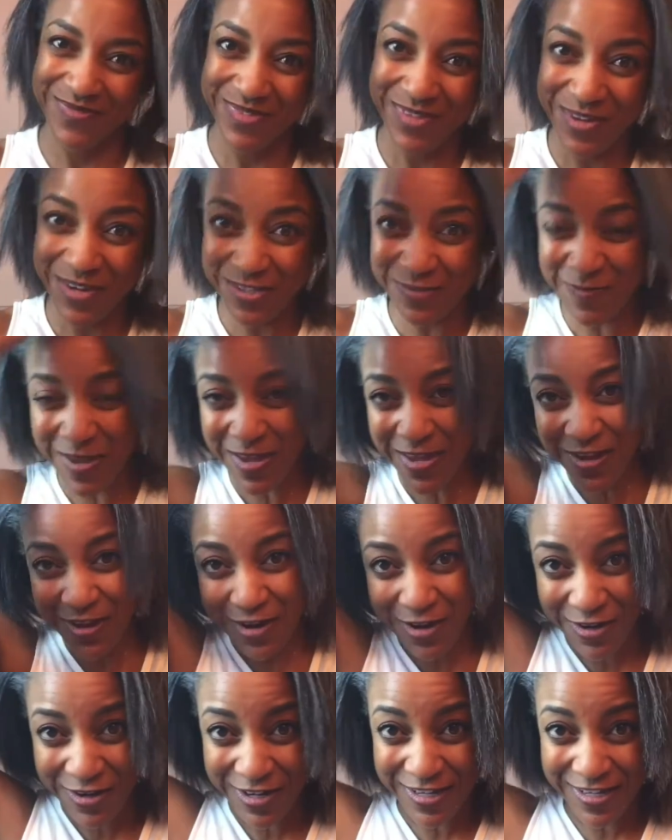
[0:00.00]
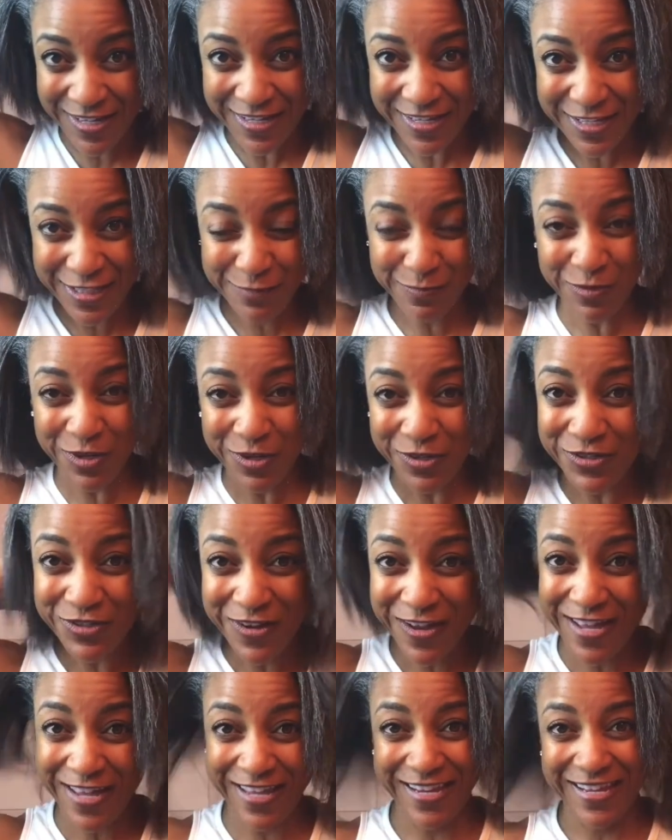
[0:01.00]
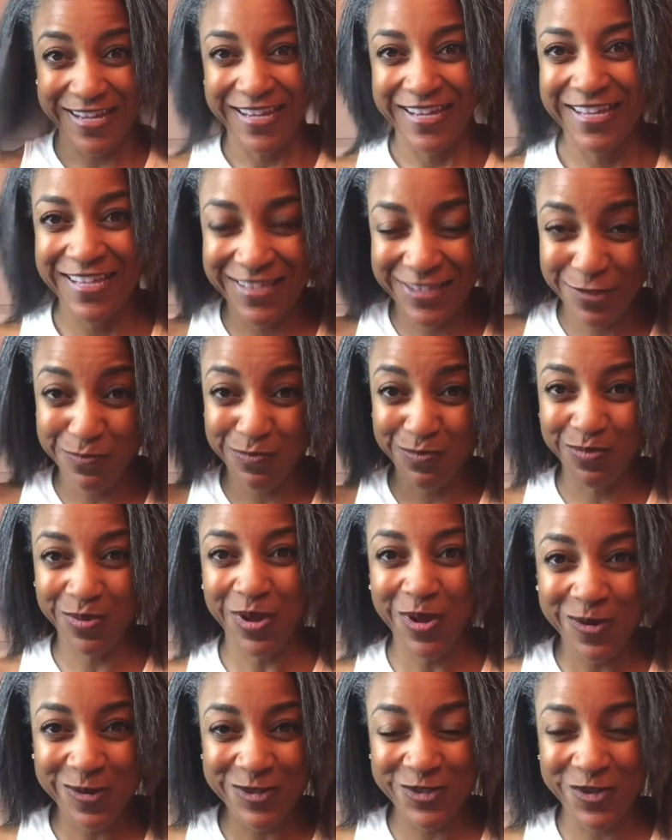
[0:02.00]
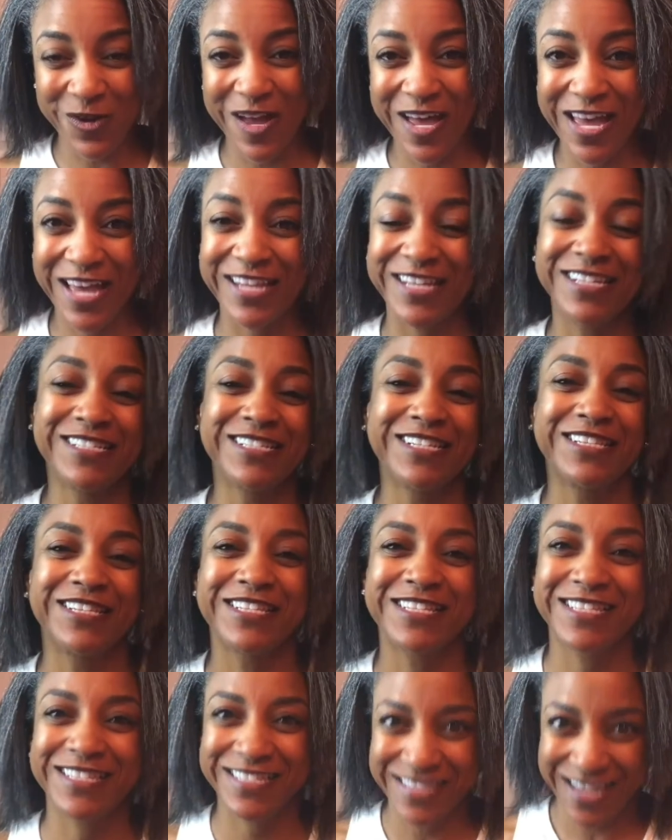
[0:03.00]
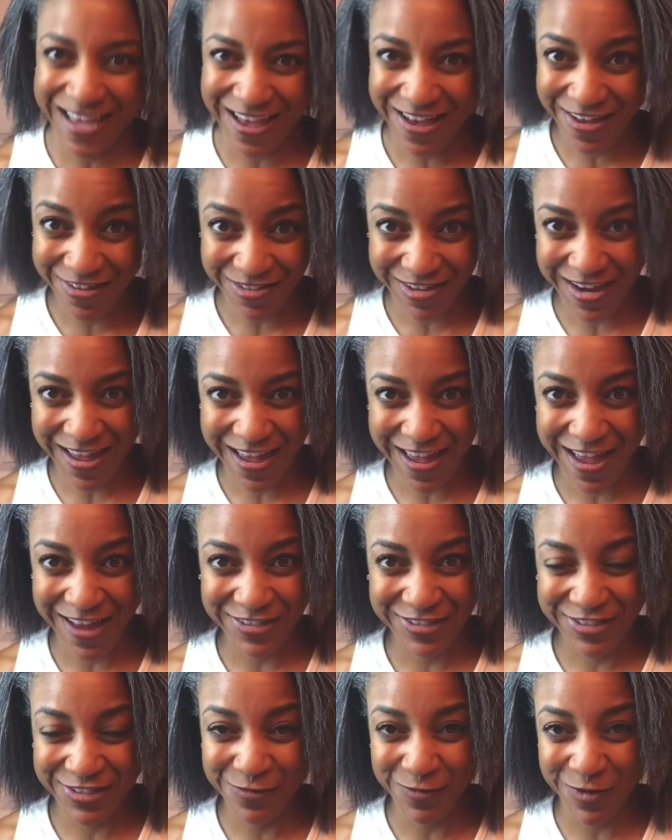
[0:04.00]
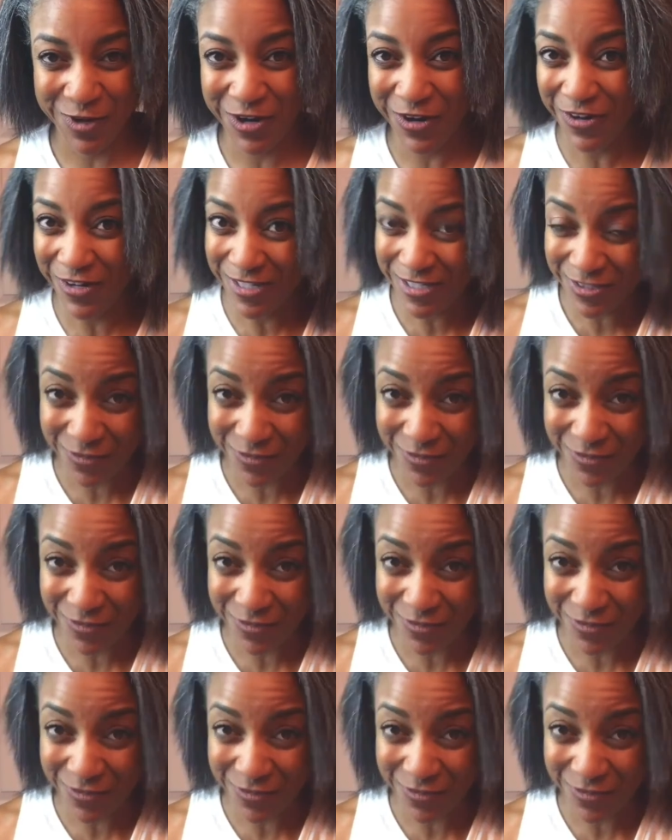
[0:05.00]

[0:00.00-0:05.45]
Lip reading: There's my hair. It's blow dried. It's blow dried into the style that I actually wear.